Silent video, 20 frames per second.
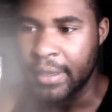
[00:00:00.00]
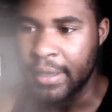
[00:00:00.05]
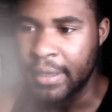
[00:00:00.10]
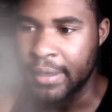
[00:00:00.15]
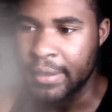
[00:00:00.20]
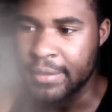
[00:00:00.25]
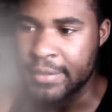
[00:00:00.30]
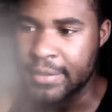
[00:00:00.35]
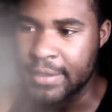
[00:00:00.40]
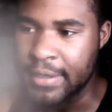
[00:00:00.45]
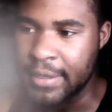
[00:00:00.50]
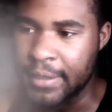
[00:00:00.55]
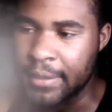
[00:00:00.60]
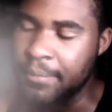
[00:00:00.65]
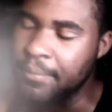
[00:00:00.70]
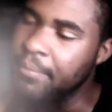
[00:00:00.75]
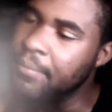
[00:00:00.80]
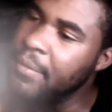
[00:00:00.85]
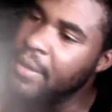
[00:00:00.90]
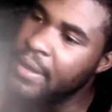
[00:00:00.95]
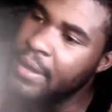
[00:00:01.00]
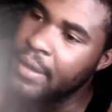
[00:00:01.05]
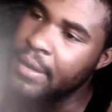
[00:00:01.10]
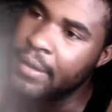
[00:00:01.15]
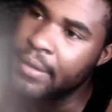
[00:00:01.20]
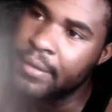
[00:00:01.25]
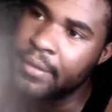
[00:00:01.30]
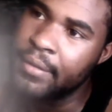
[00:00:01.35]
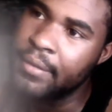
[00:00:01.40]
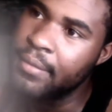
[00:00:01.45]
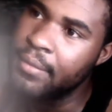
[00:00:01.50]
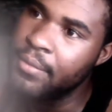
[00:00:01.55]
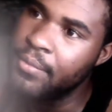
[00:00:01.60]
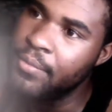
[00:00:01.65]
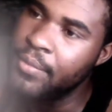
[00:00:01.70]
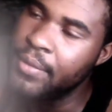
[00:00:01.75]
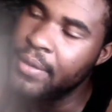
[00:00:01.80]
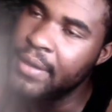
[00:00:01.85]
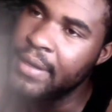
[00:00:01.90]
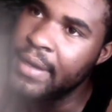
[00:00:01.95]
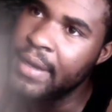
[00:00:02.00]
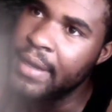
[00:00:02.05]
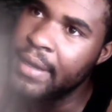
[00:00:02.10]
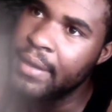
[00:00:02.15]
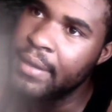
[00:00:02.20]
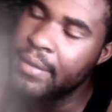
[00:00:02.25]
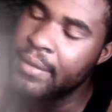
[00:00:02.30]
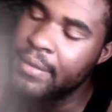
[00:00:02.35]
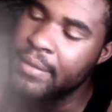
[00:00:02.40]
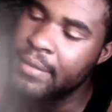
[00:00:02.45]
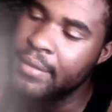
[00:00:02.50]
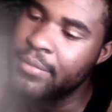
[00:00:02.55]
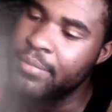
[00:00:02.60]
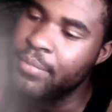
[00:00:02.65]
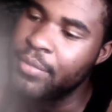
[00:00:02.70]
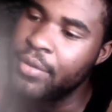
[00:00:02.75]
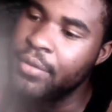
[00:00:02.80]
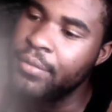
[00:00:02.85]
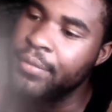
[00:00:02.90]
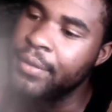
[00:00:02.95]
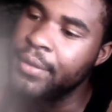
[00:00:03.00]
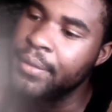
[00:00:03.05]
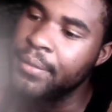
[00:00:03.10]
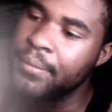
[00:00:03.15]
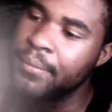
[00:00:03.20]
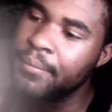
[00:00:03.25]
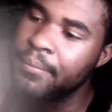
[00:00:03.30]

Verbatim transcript: And um, man, when did I get this movie?